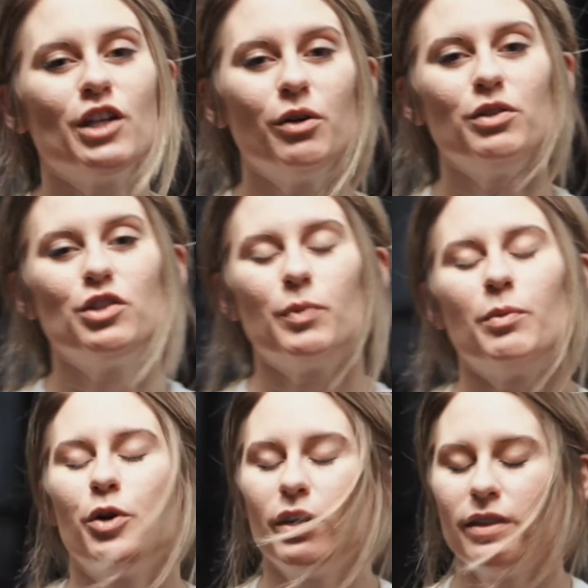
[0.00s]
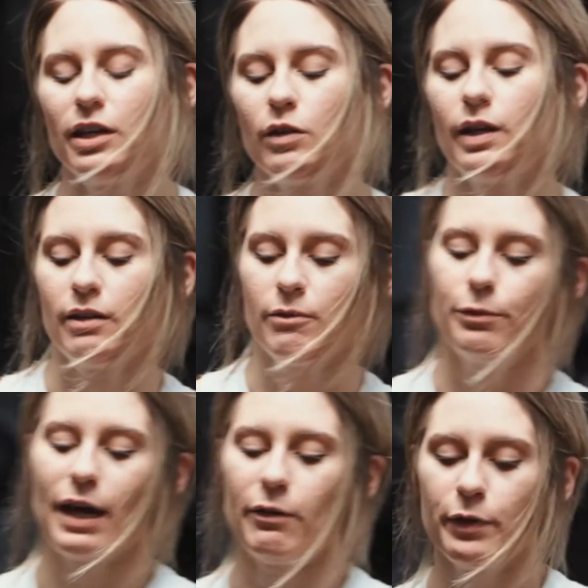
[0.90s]
So super important that you land
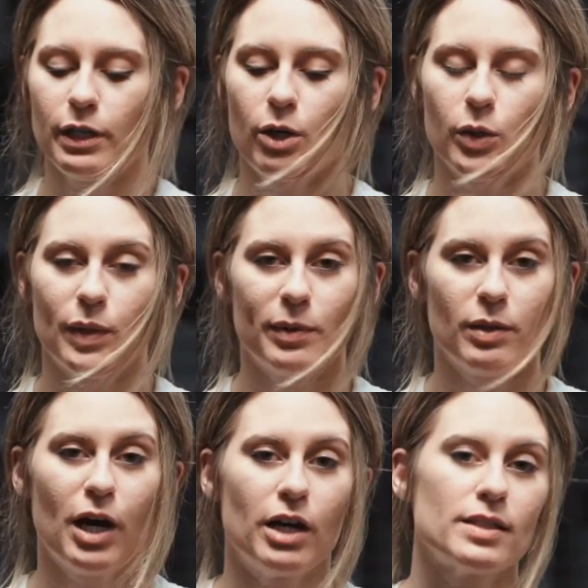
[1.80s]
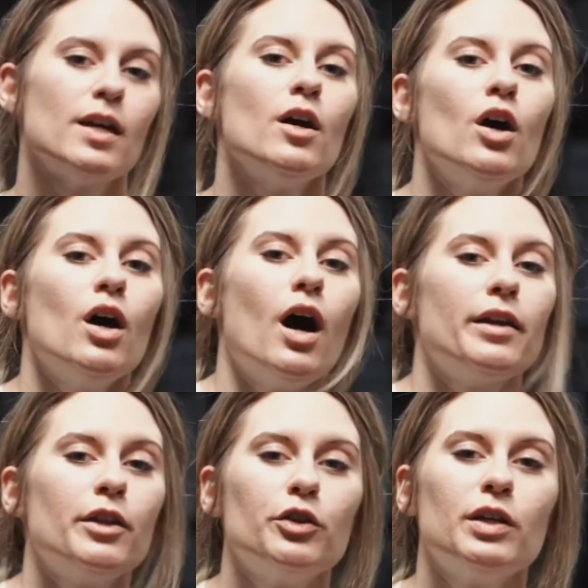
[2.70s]
flat-footed all the way up on the box.
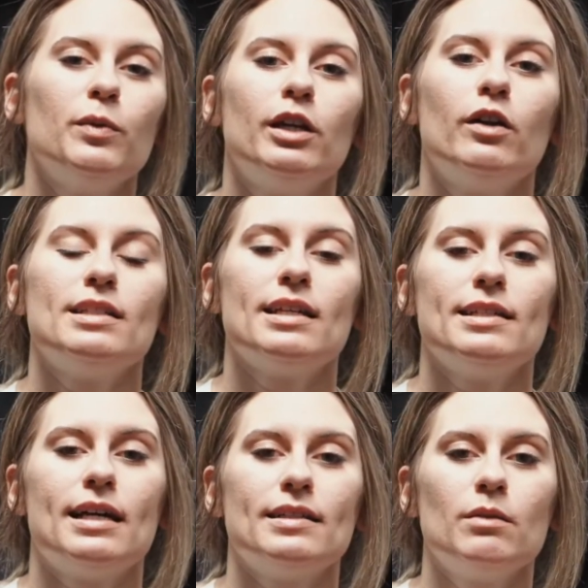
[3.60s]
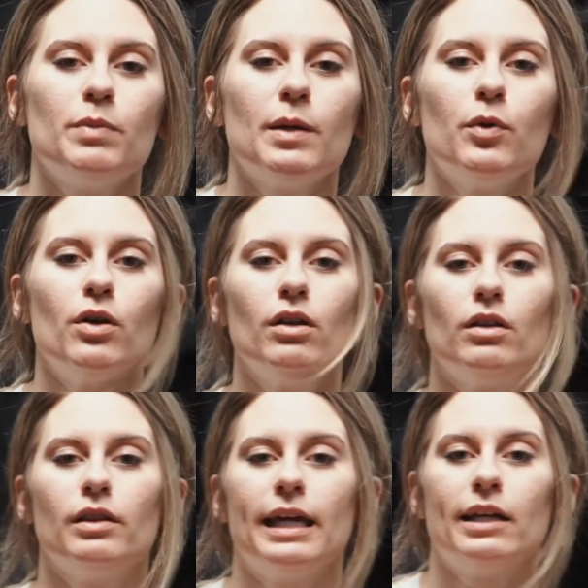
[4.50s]
Another thing we notice is that some people
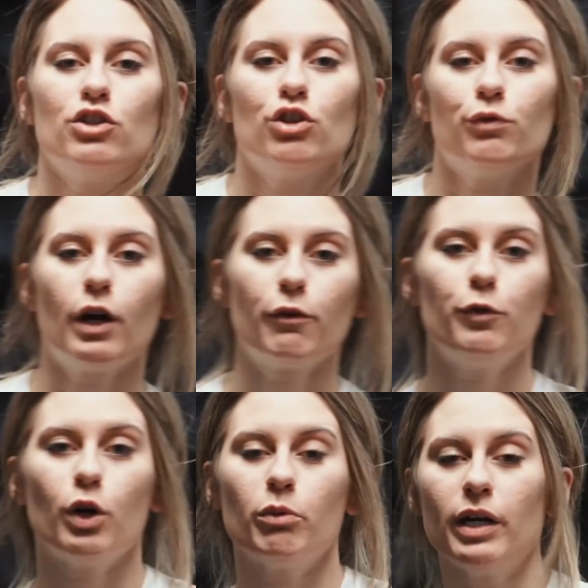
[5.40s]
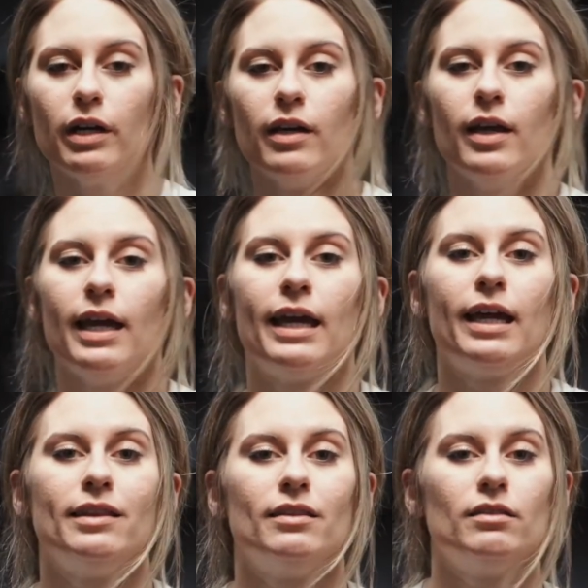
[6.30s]
land too far forward,
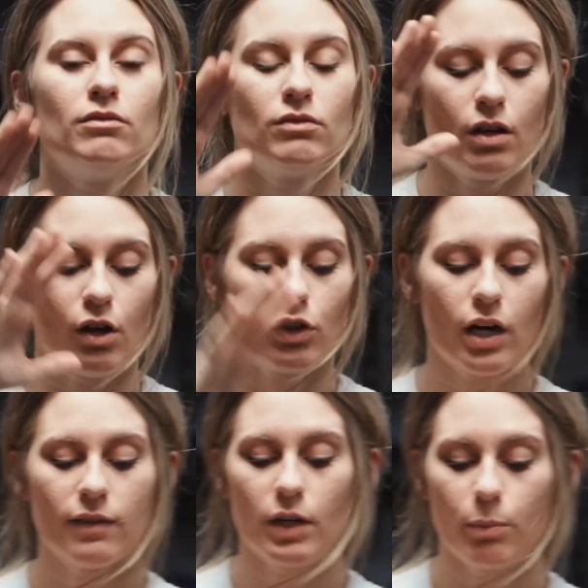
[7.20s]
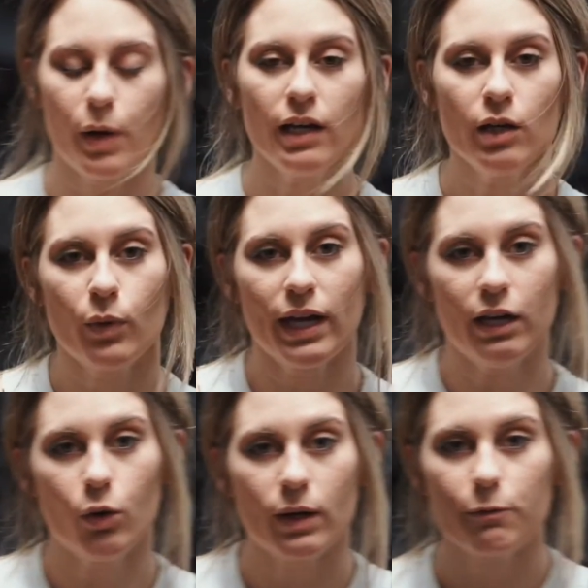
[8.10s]
and a lot of their body
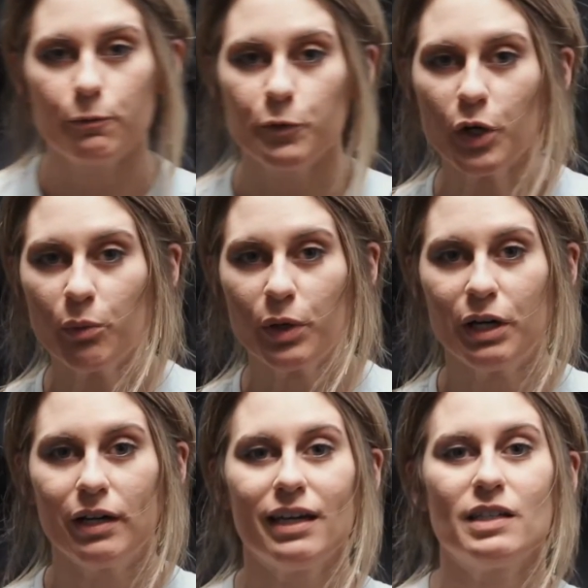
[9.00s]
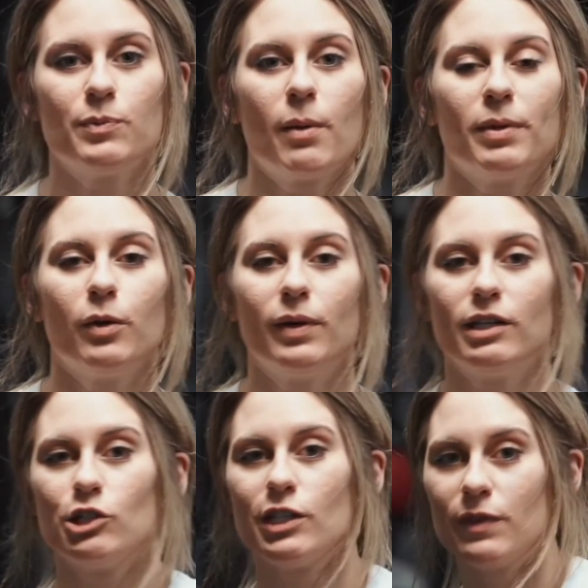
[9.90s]
weight going forward is probably
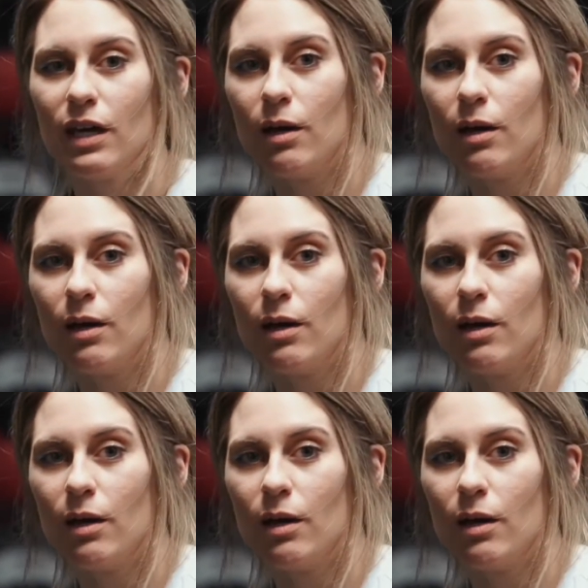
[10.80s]
going to shift